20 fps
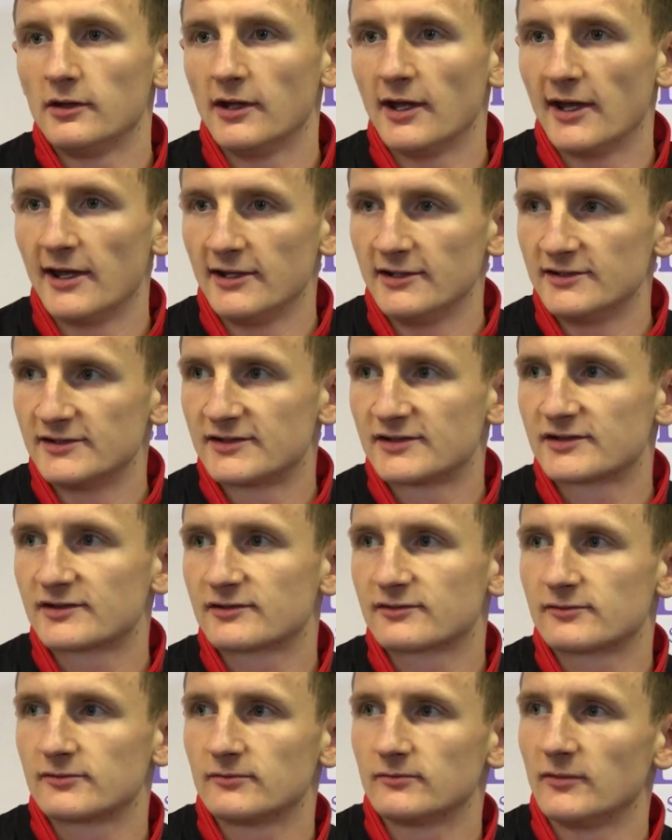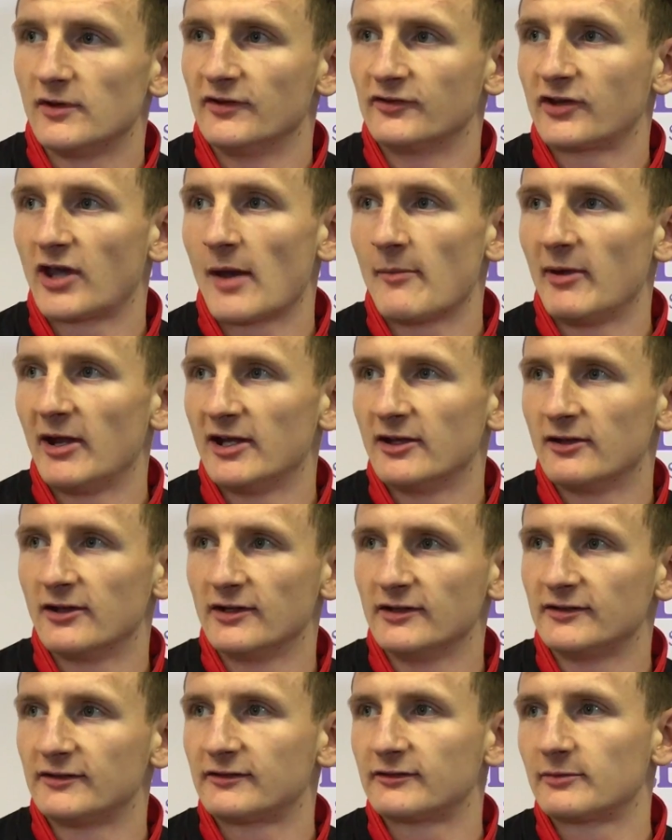Yeah, he's come in and
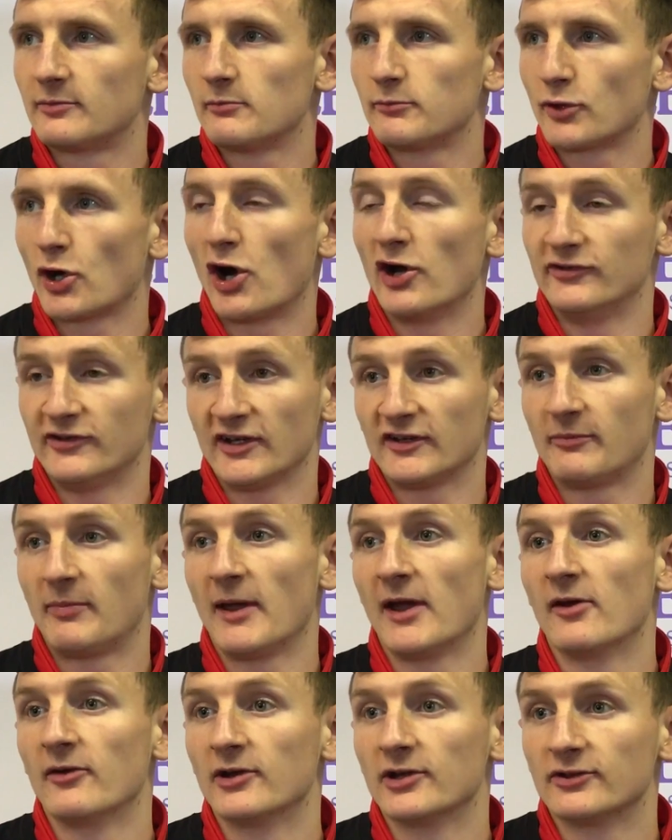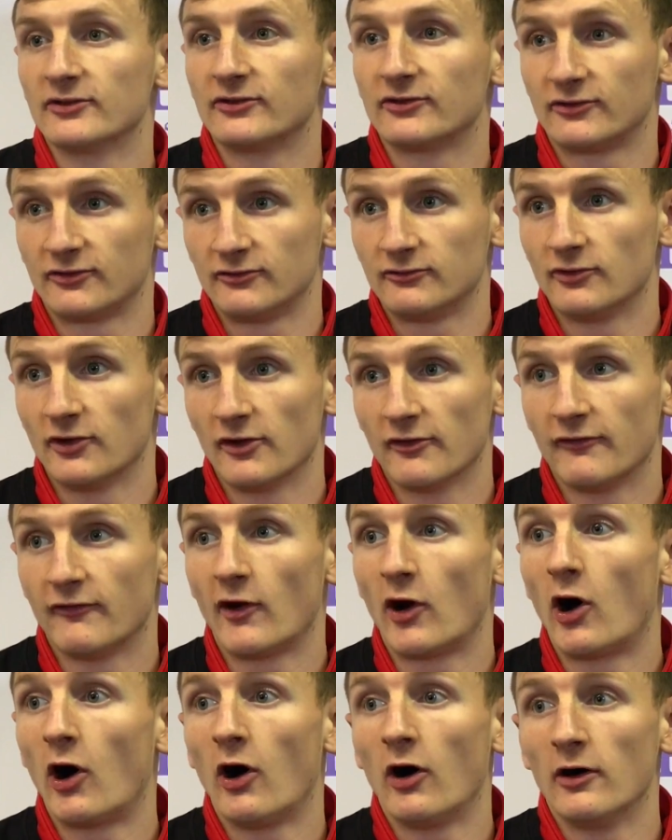he's brought his experience to the
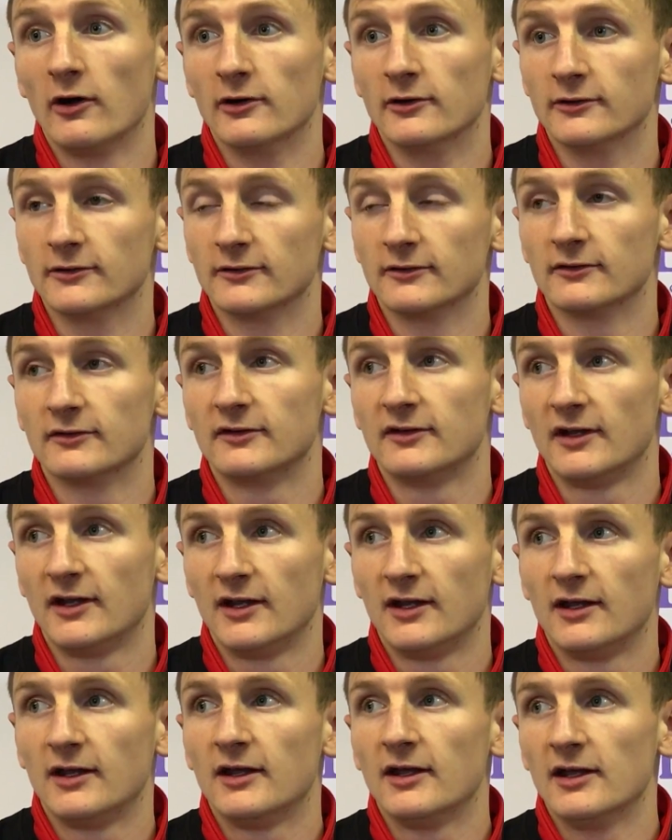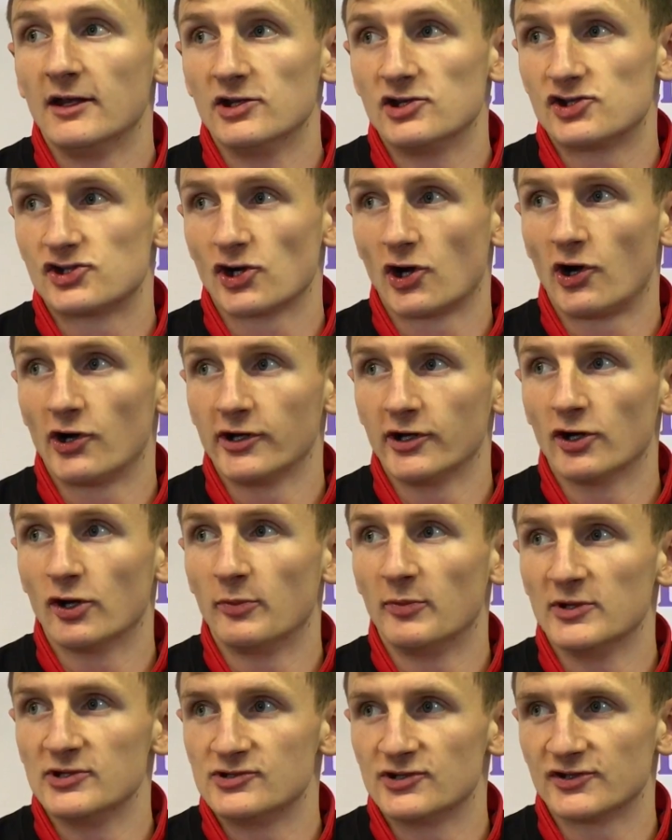fore, and he's shored it
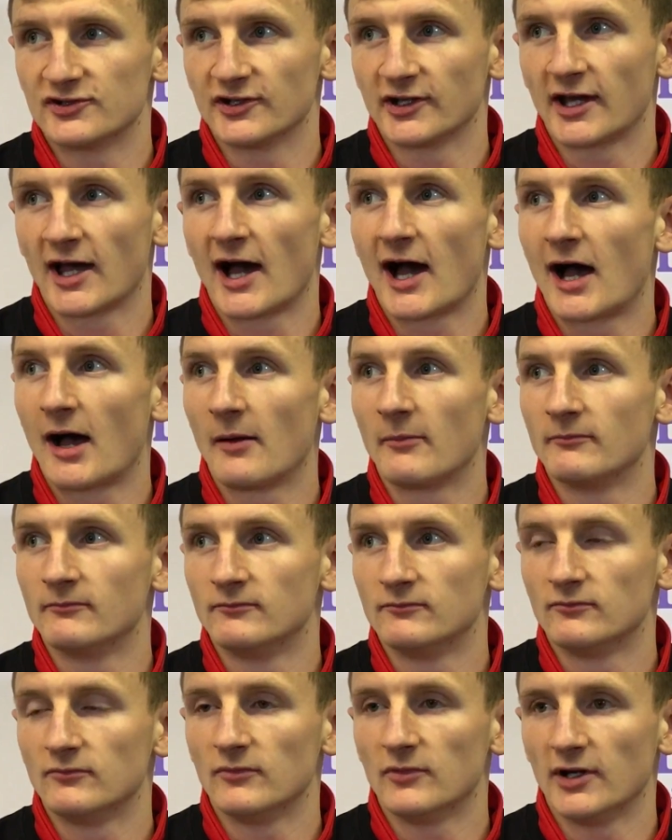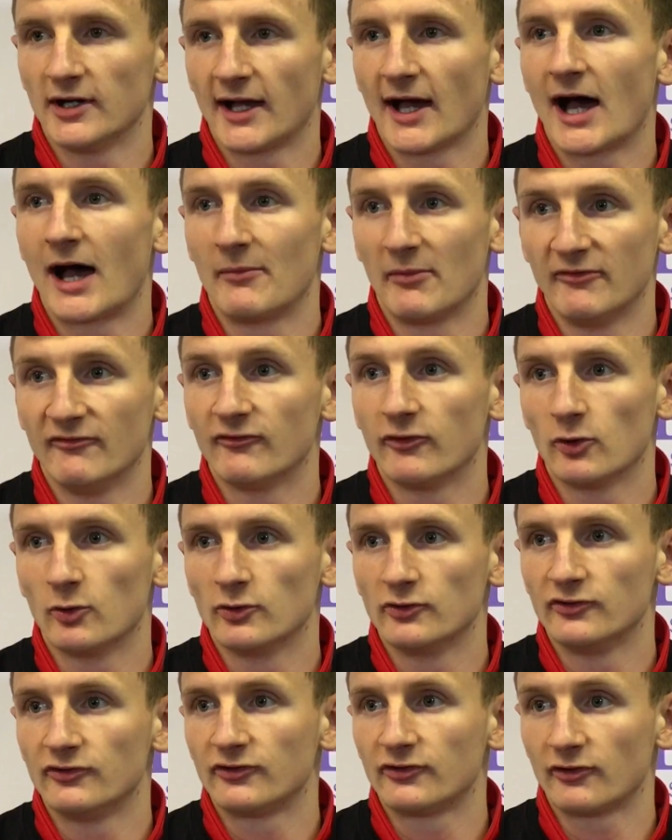up. He's just a calm
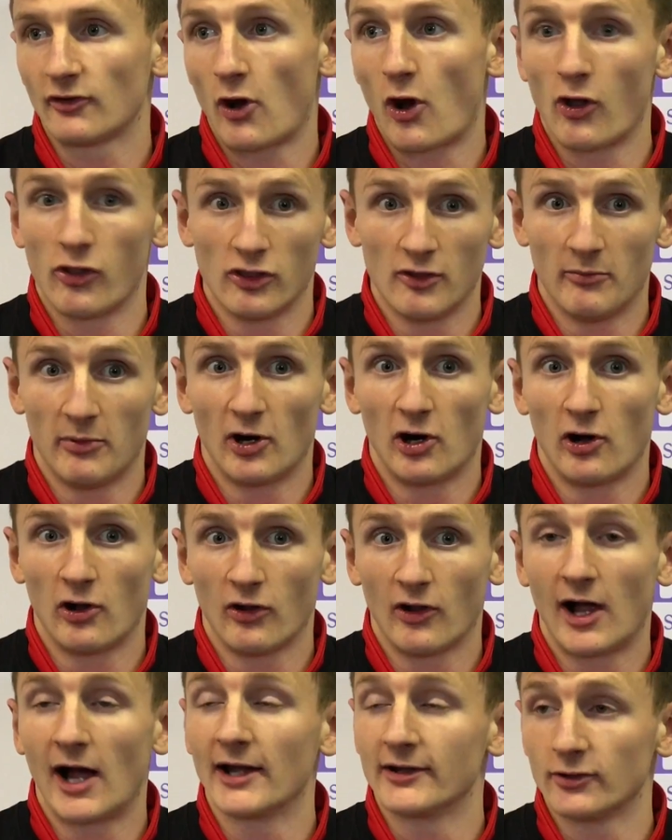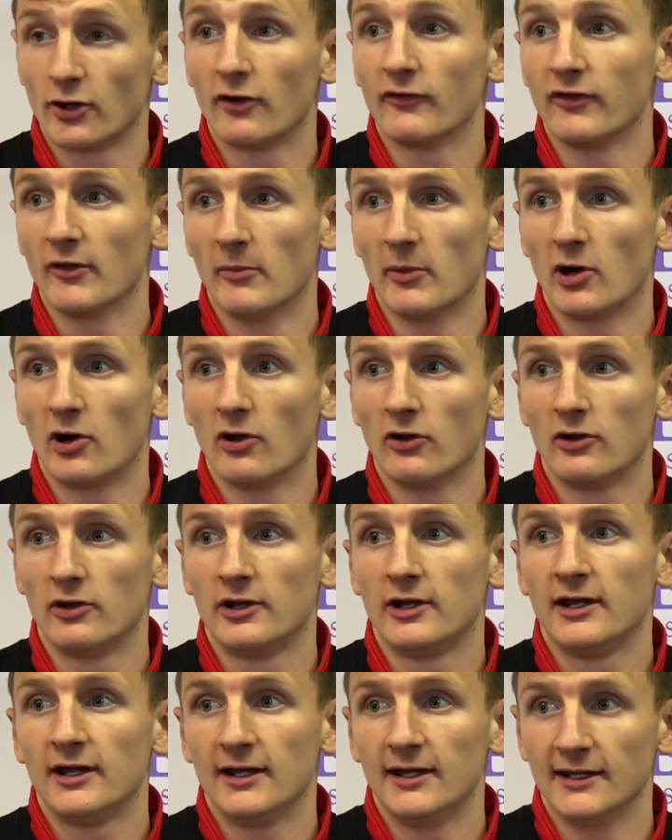influence on the ball and off the ball.
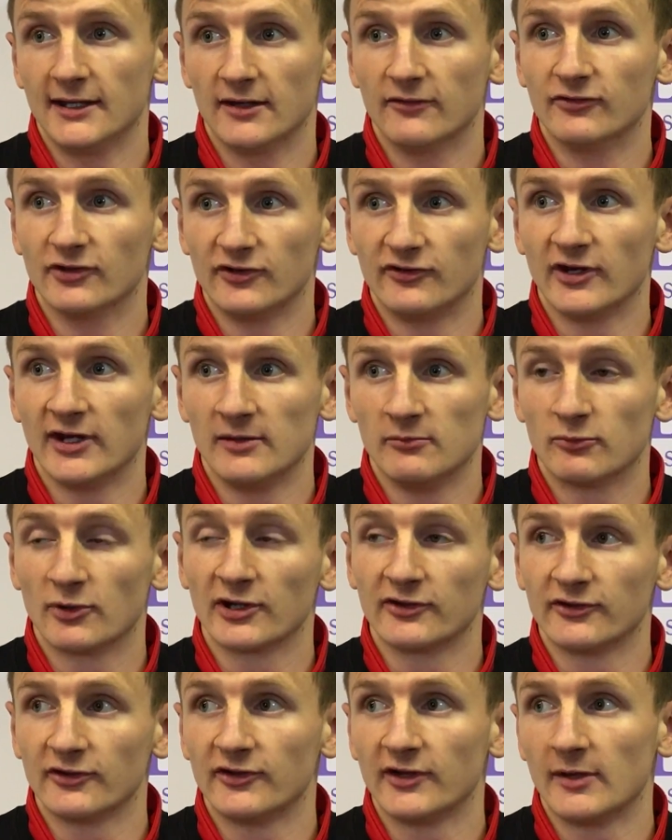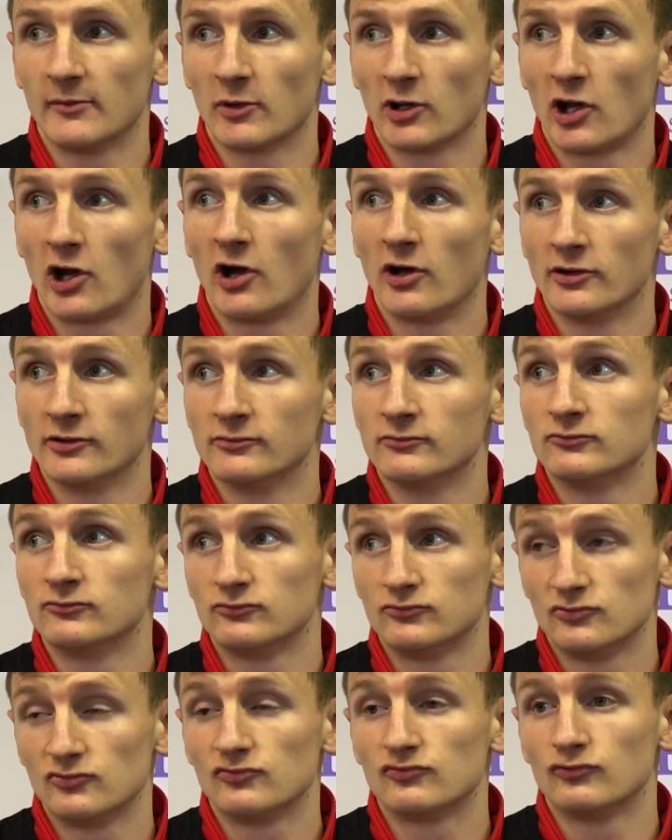He gives the team, brings the team a lot, and
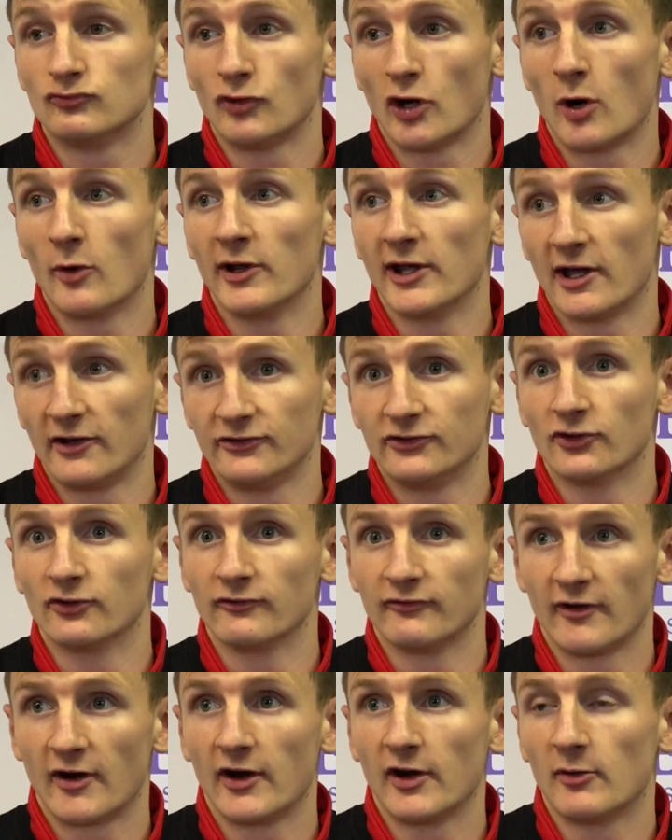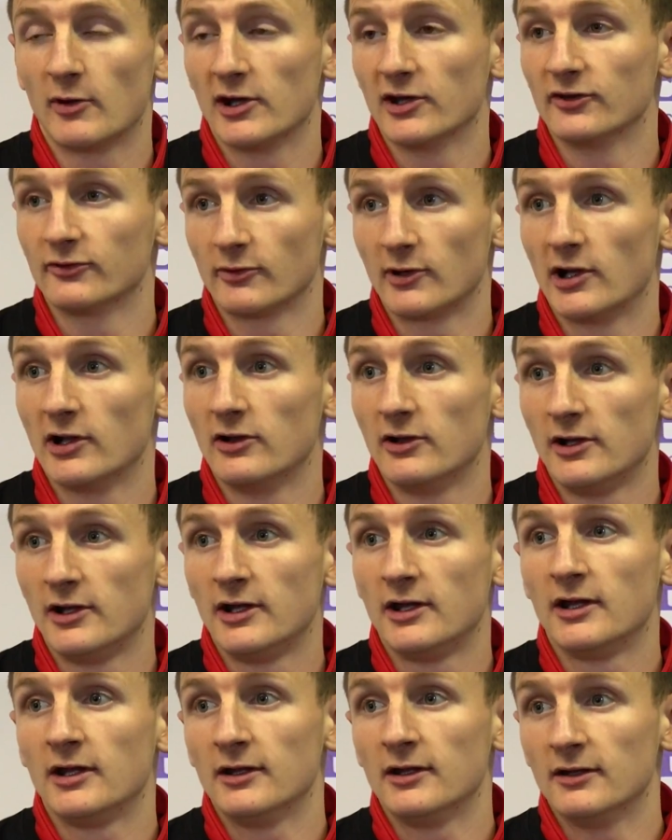Rowe has done very well as well.
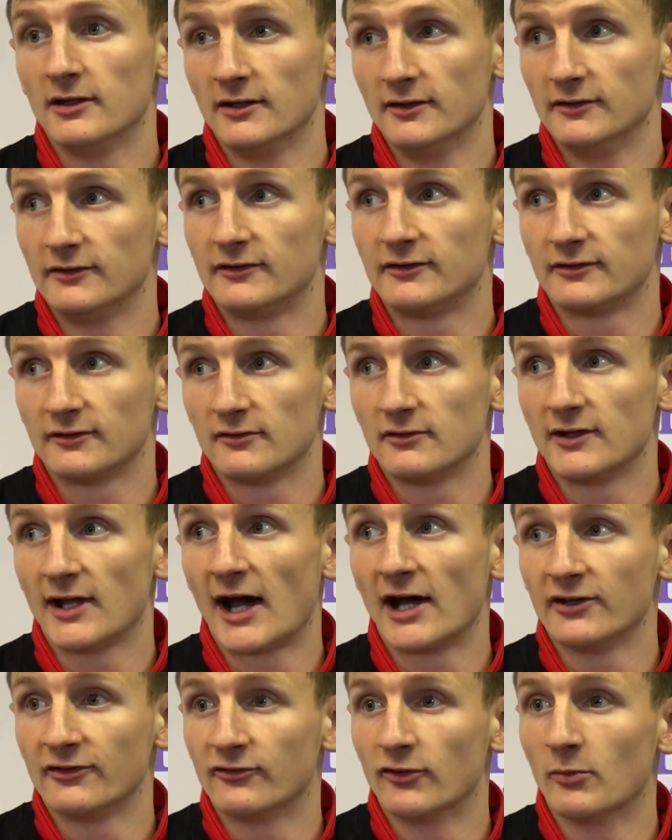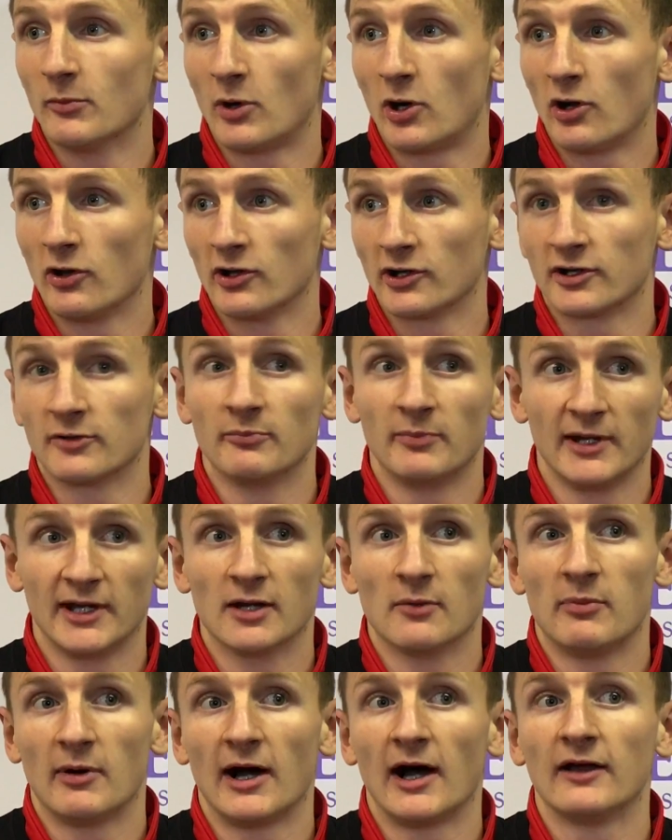Is a nice footballer, can pick
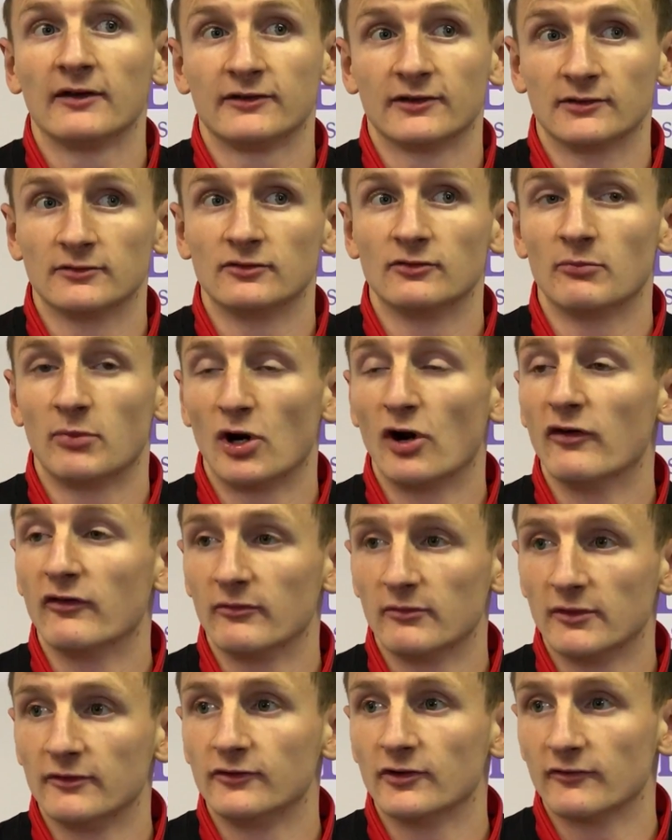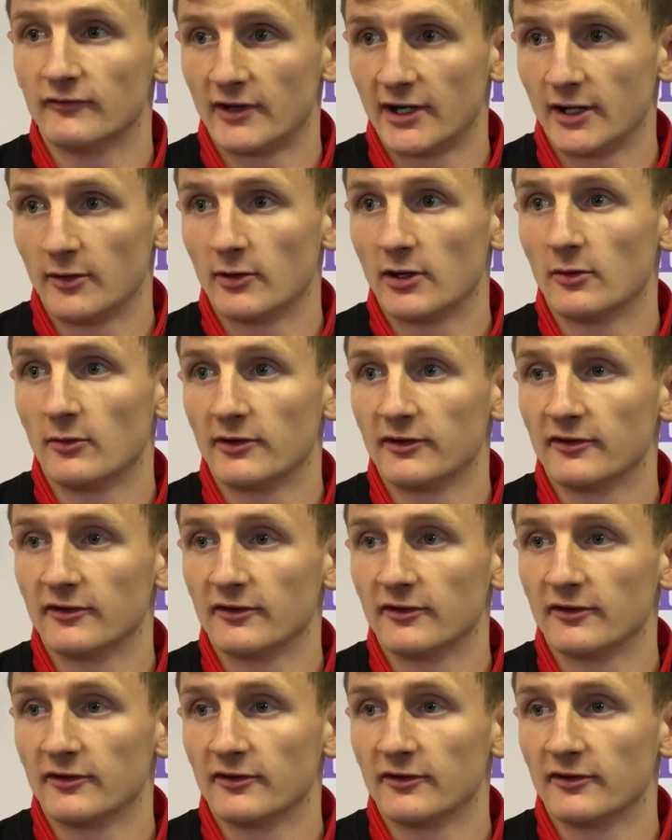a pass, and both of them have done very well